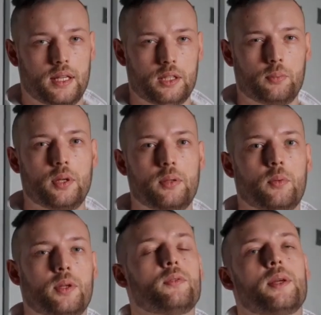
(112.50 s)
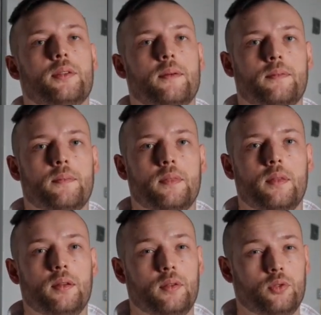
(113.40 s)
An important point, friends.
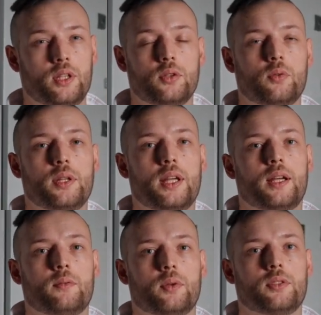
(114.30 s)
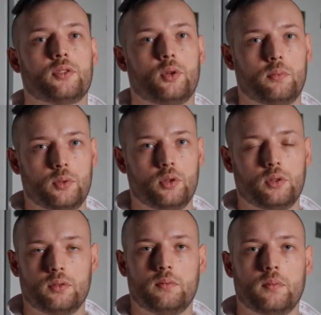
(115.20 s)
Do not lubricate with soap,
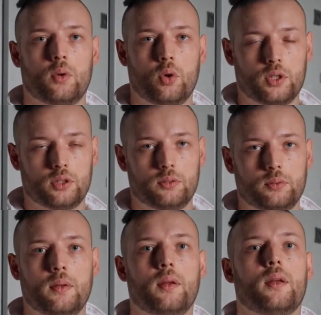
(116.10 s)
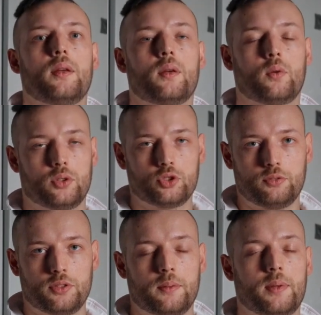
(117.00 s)
or oil, or
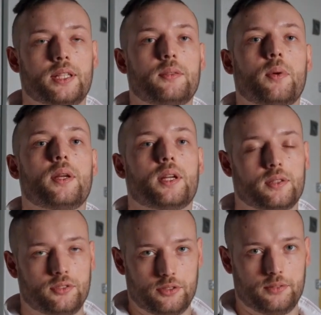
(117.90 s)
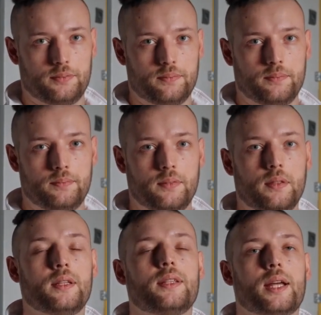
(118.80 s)
solvent-based products.
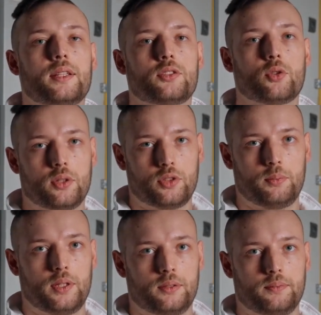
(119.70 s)
They destroy rubber.